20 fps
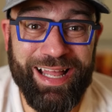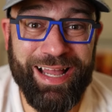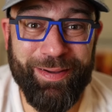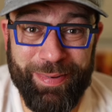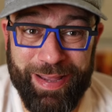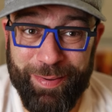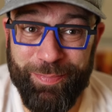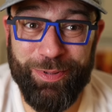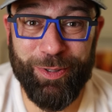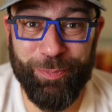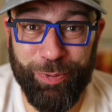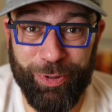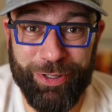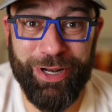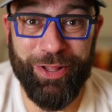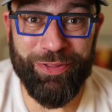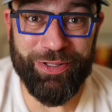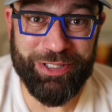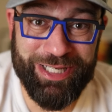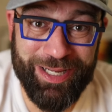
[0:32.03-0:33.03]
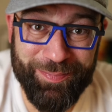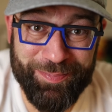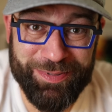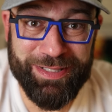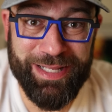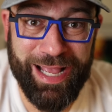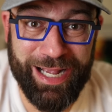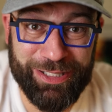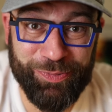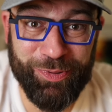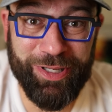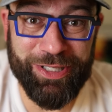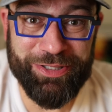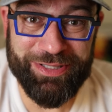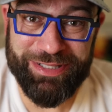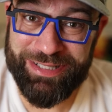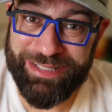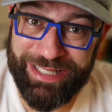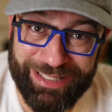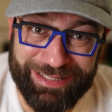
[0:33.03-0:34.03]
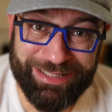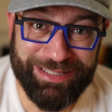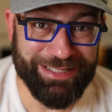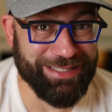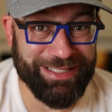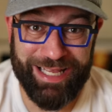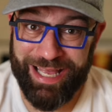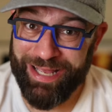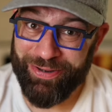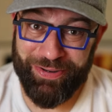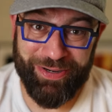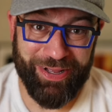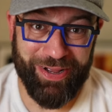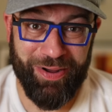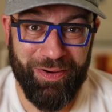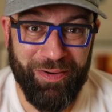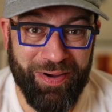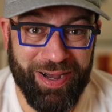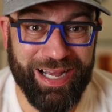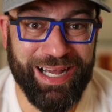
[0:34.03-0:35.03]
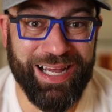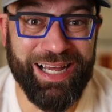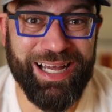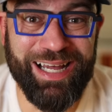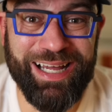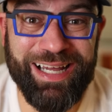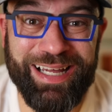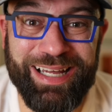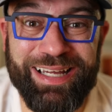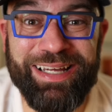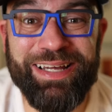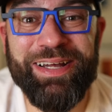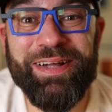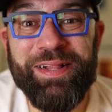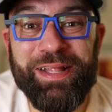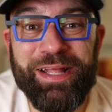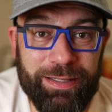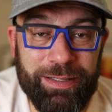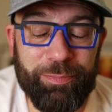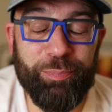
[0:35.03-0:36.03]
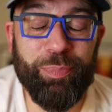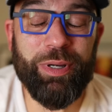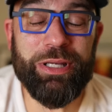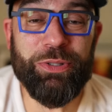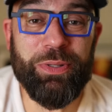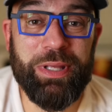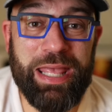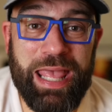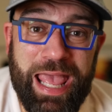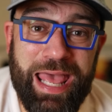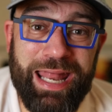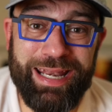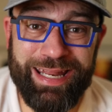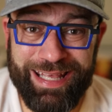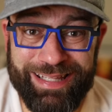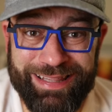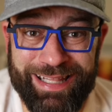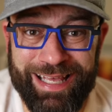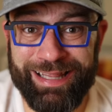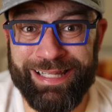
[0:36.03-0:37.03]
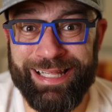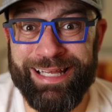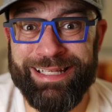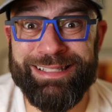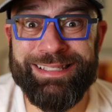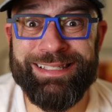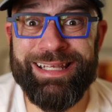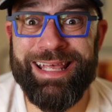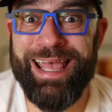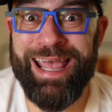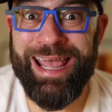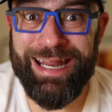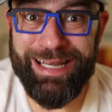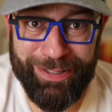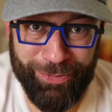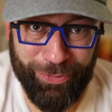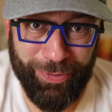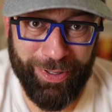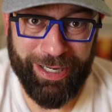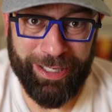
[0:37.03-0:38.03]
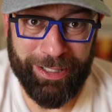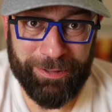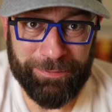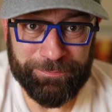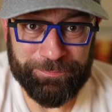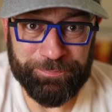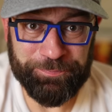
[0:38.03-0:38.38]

Maybe they're putting all the chips in the X100VIs, I don't know. But you can't get that lens anywhere.